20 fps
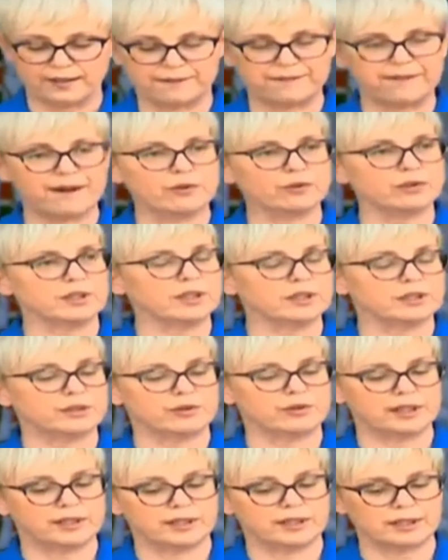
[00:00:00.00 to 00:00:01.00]
the founding
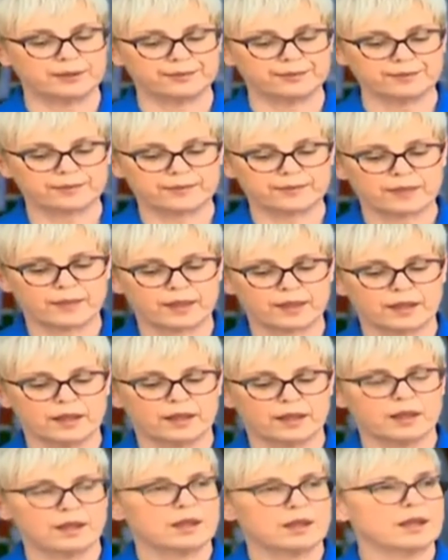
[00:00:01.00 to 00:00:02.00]
treaty.
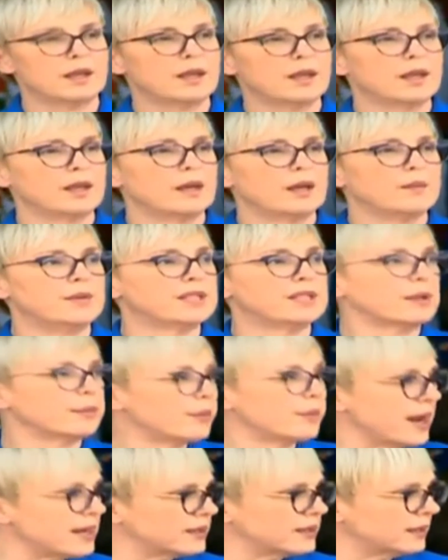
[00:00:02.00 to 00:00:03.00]

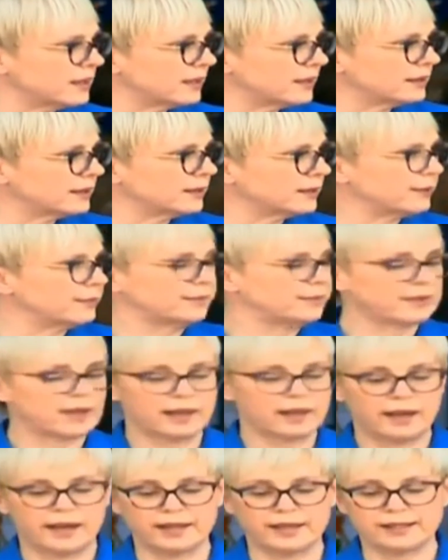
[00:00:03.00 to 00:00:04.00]
Mr. President,
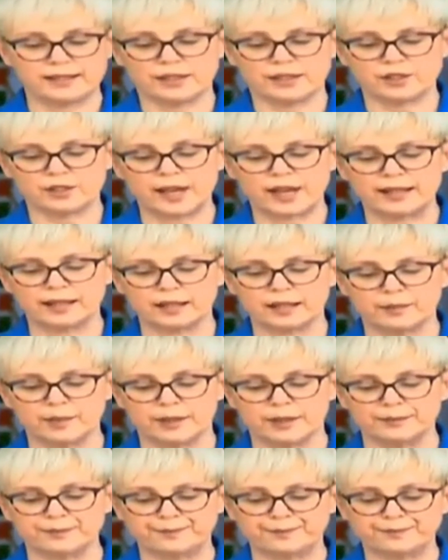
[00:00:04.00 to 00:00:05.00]
ladies and
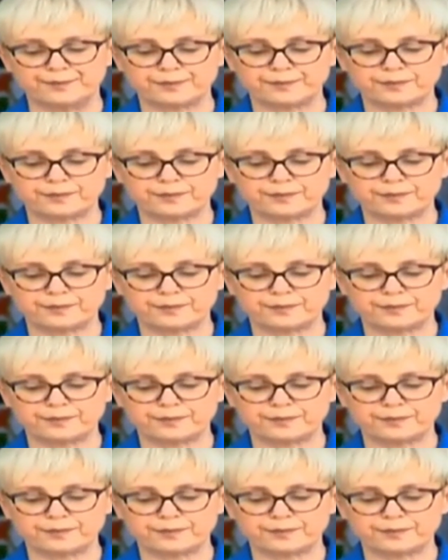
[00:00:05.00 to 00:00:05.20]
gentlemen,